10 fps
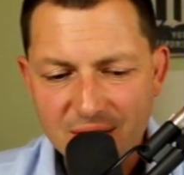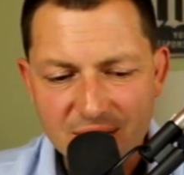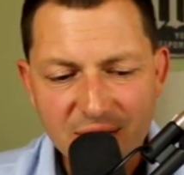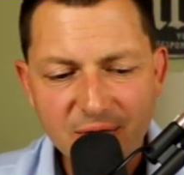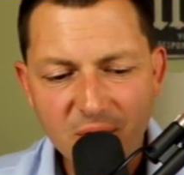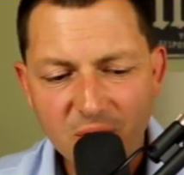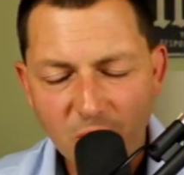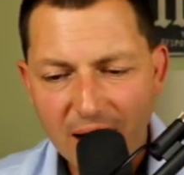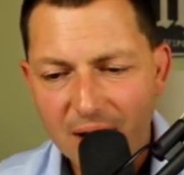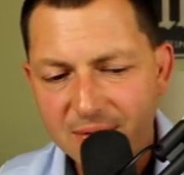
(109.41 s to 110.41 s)
different
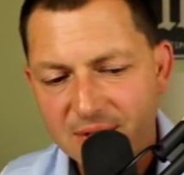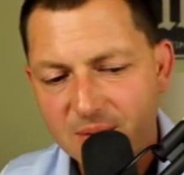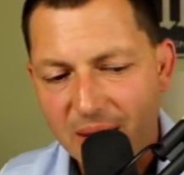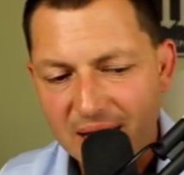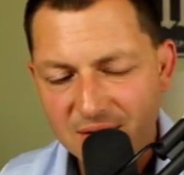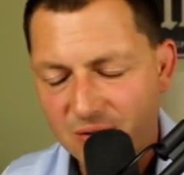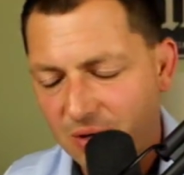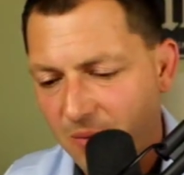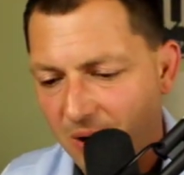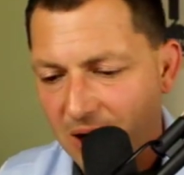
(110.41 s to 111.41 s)
route, this
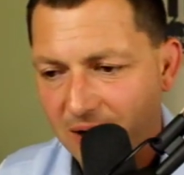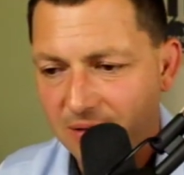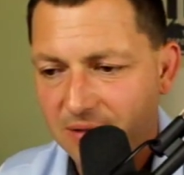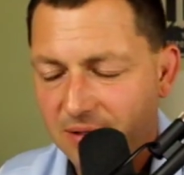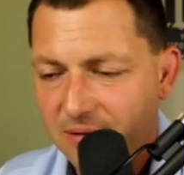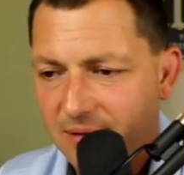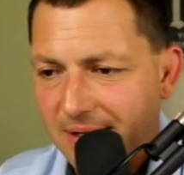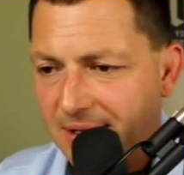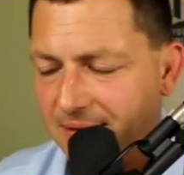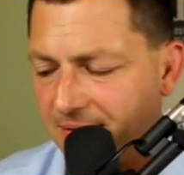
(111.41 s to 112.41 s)
mainstream route
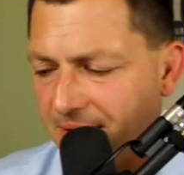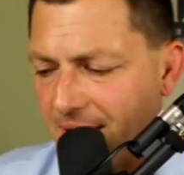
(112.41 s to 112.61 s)
of.